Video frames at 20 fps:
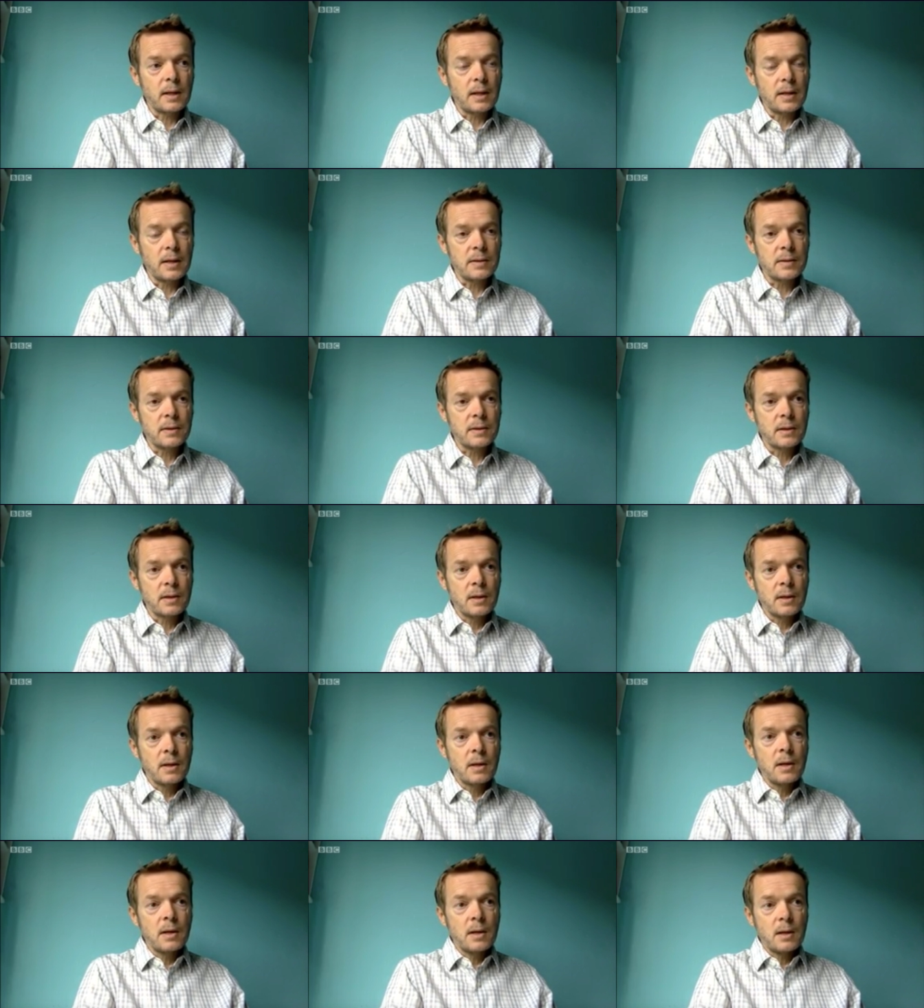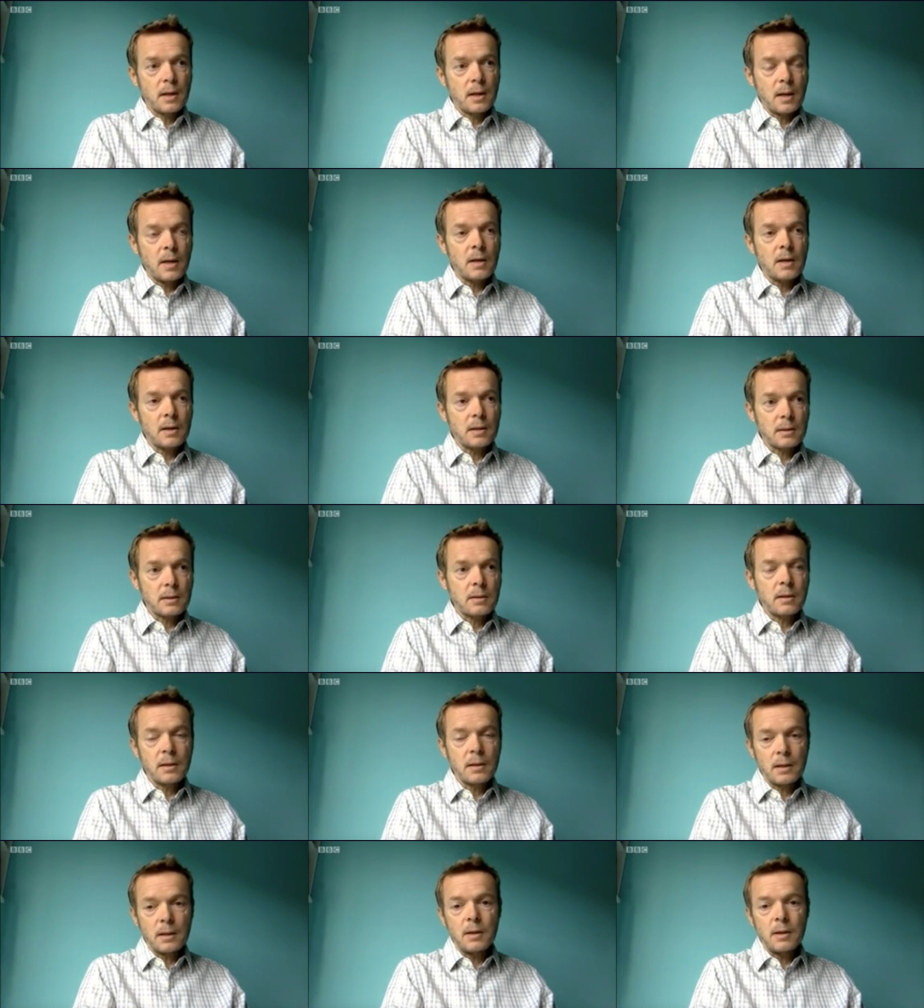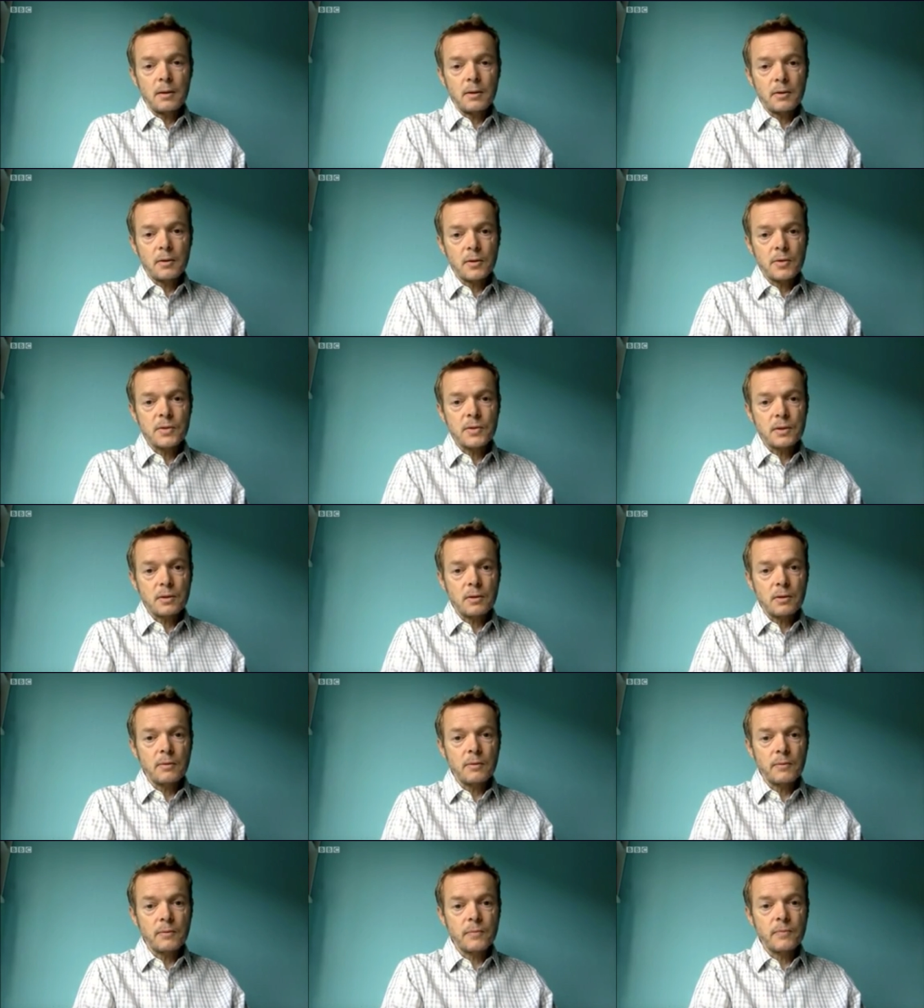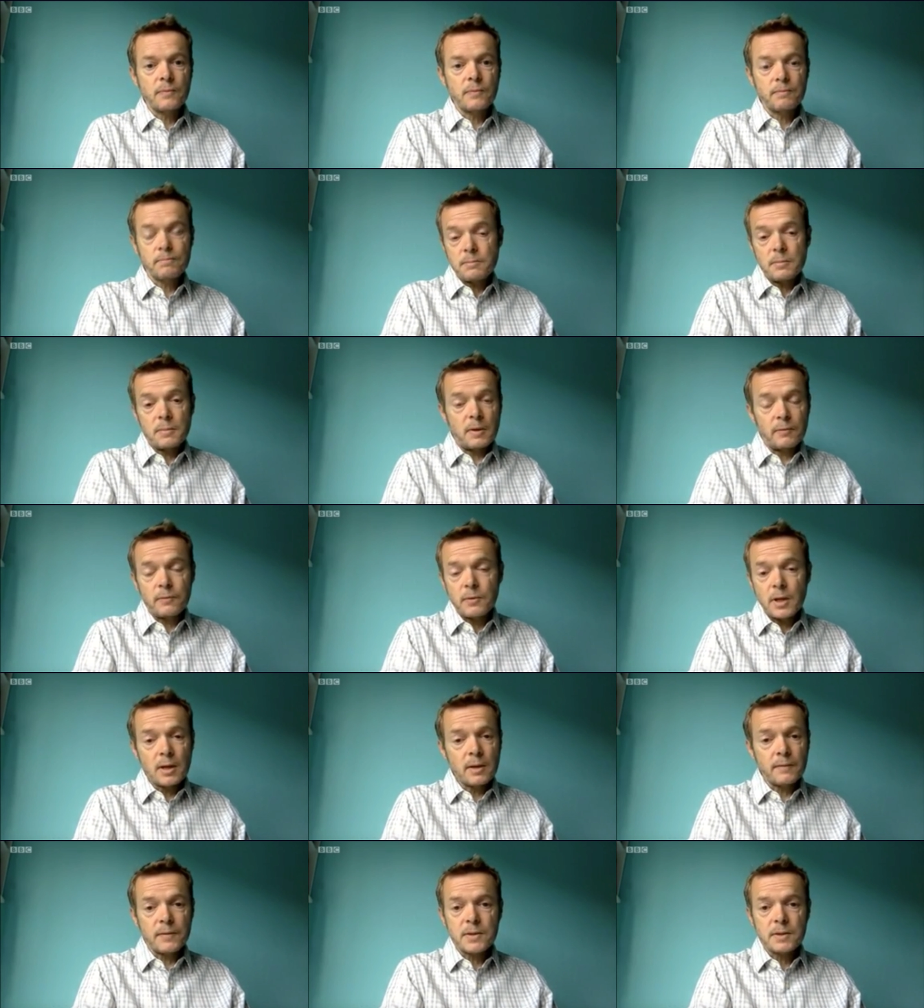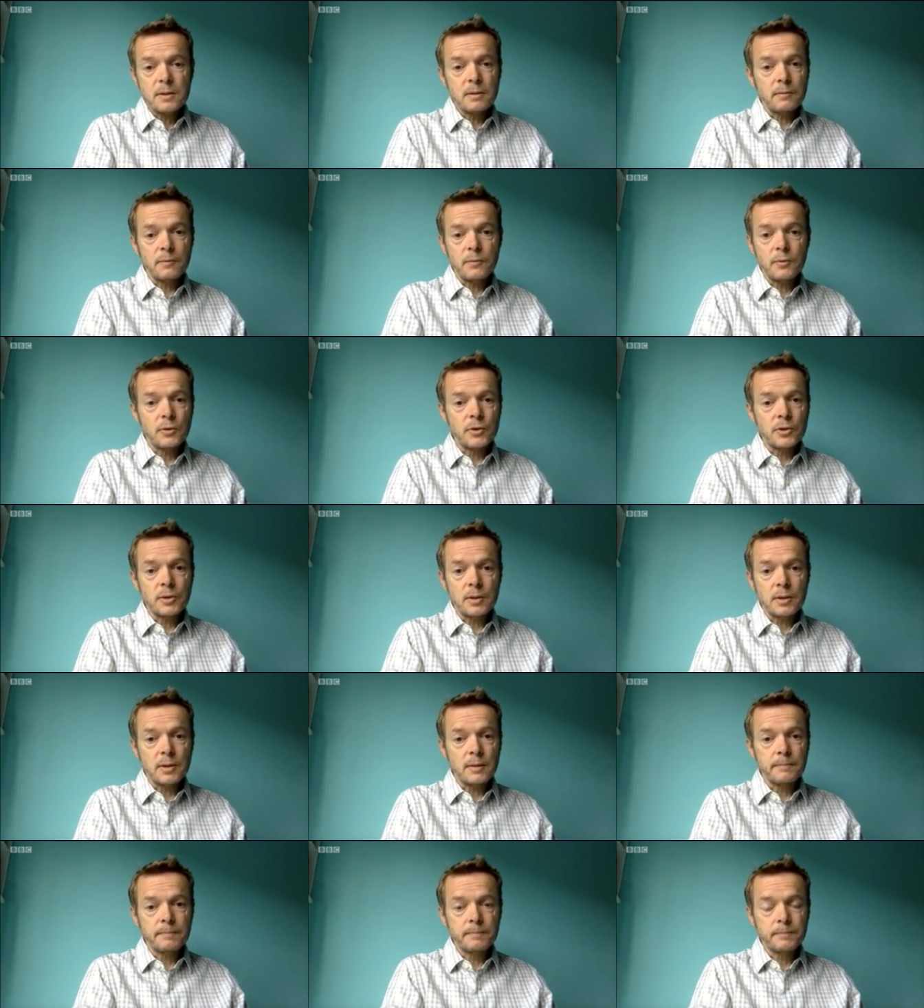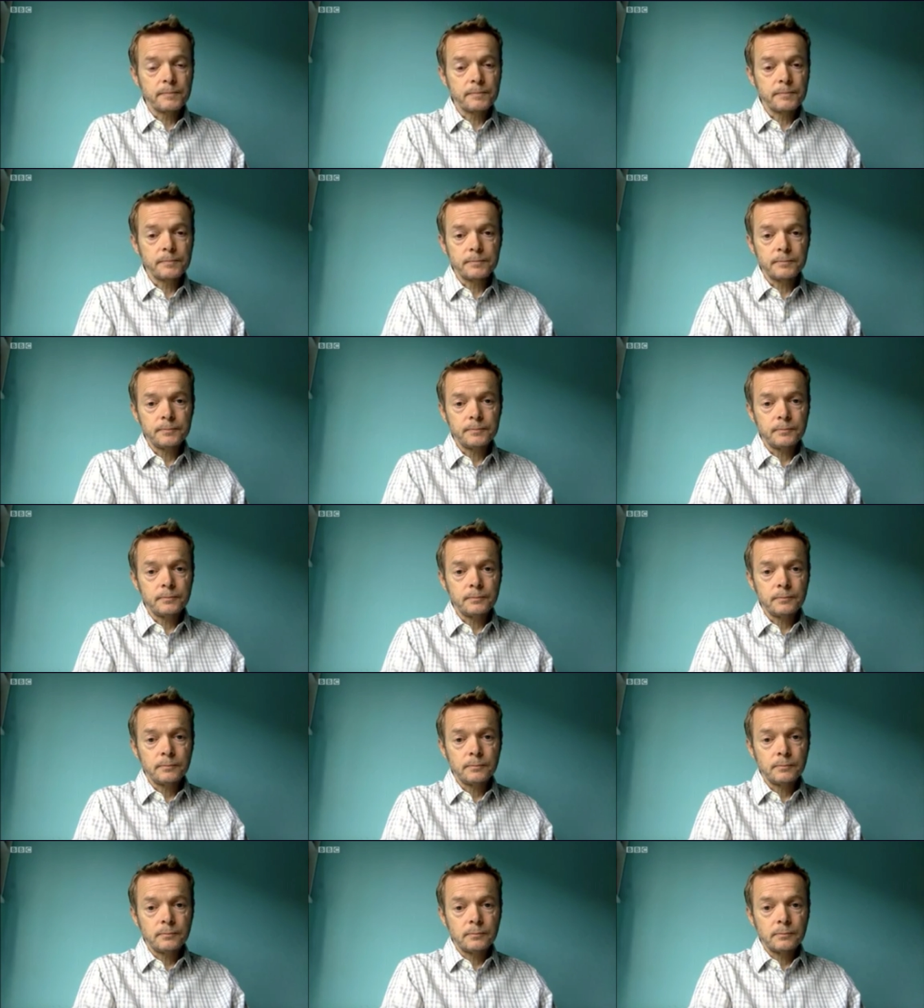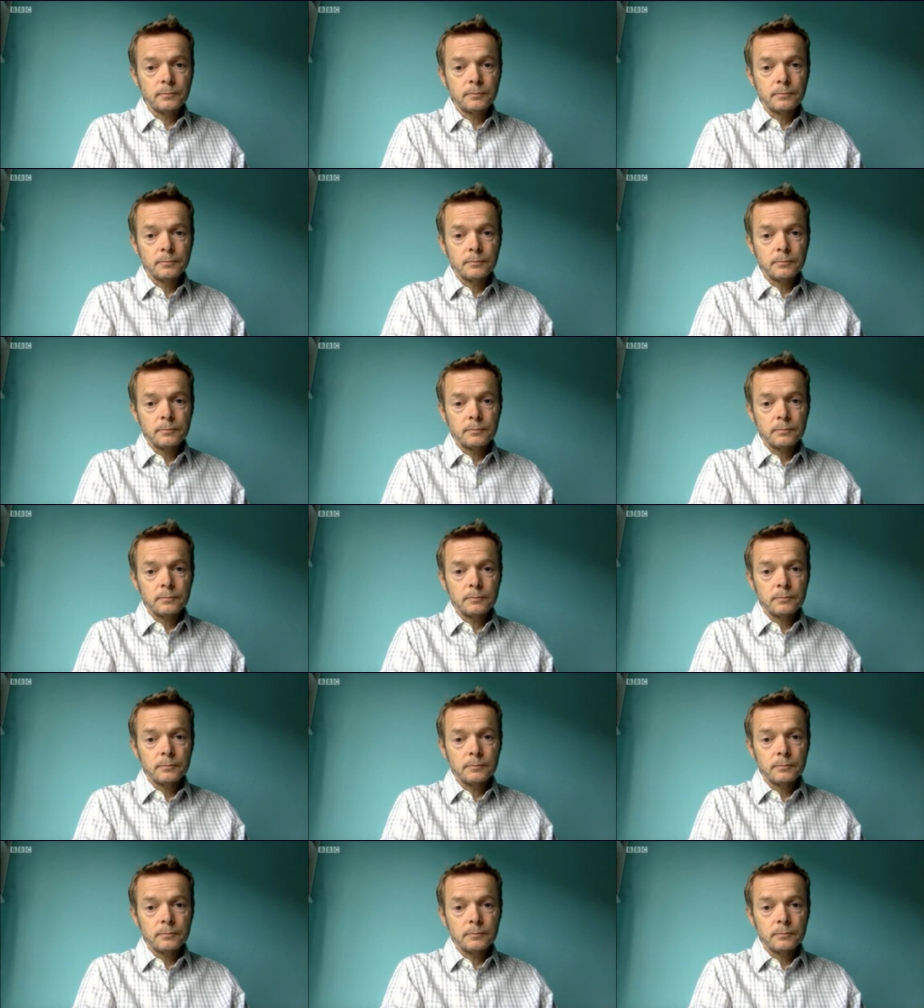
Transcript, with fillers: that has, uh, you know, cost a lot of, of lives, unfortunately. Uh, and you were